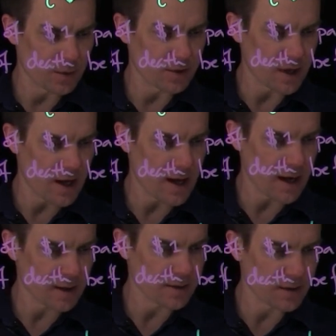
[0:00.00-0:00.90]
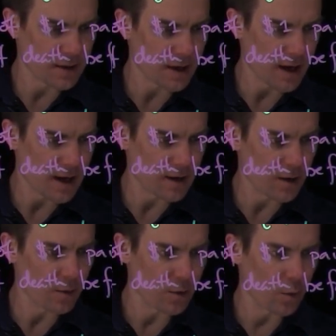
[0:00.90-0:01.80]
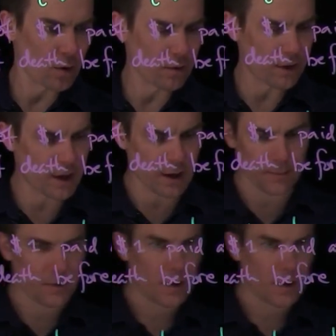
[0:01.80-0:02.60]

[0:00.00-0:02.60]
which is AX, and with a 1 over here.